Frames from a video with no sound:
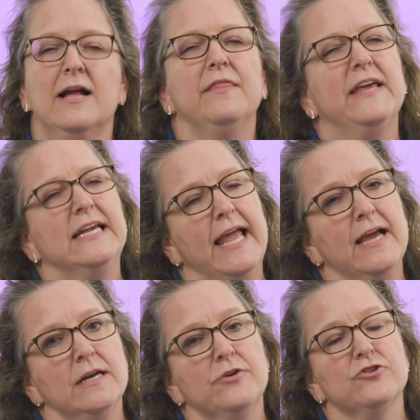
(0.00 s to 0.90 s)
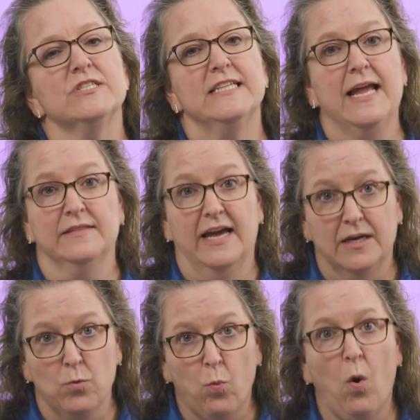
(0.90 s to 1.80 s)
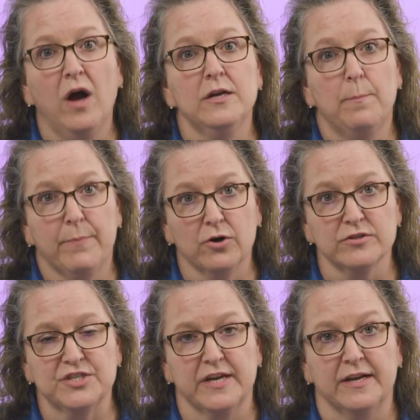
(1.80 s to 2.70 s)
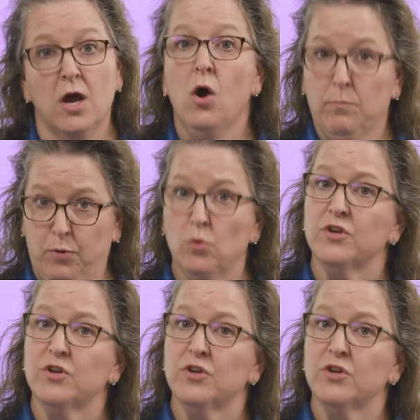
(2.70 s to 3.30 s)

They can't understand that in one person, both